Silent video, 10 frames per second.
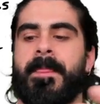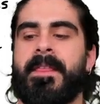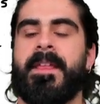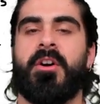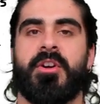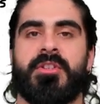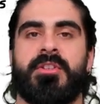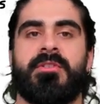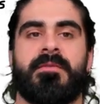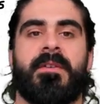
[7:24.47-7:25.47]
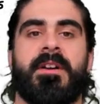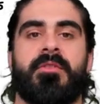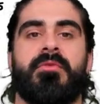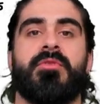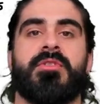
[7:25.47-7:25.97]
Then they ask you to find the
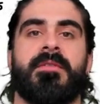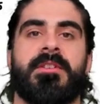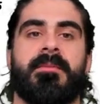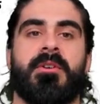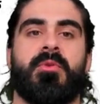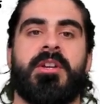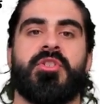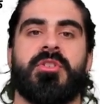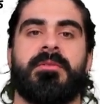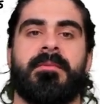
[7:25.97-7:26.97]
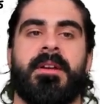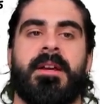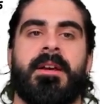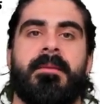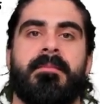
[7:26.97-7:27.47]
roots of some equation,
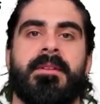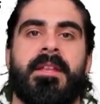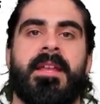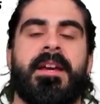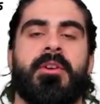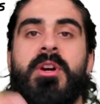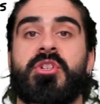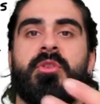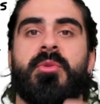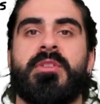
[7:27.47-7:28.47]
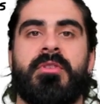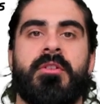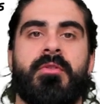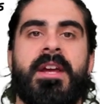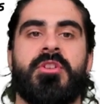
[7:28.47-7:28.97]
but then that equation always
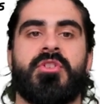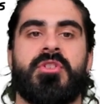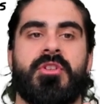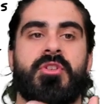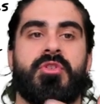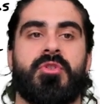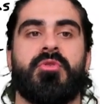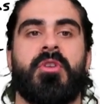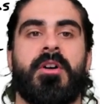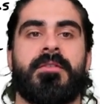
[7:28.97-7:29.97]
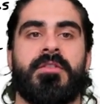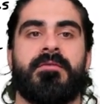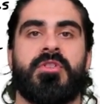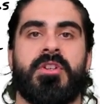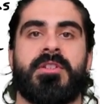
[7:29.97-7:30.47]
rearranged to the two graphs
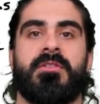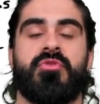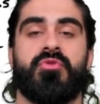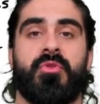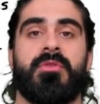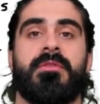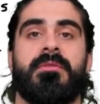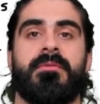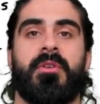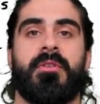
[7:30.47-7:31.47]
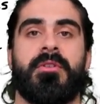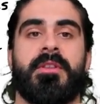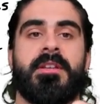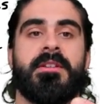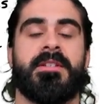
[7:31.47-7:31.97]
you've just drawn on
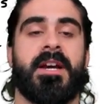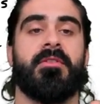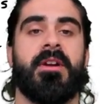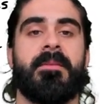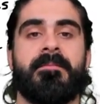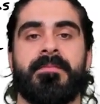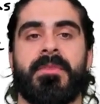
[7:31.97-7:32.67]
the diagram.